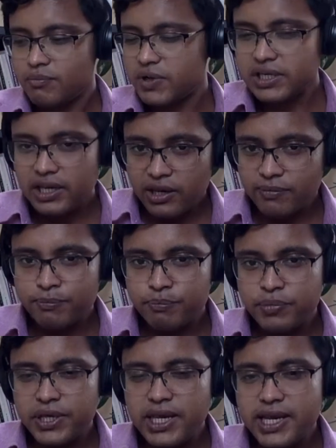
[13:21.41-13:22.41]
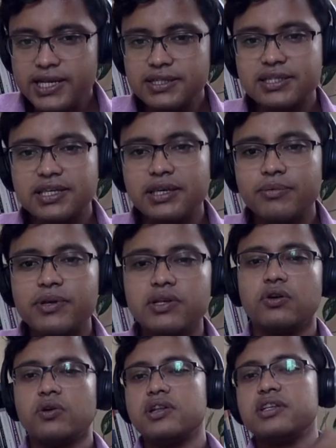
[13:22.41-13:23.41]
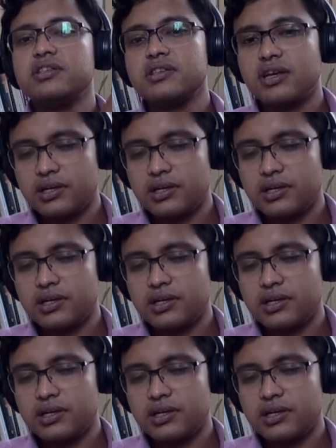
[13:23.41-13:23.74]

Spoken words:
But if B is given only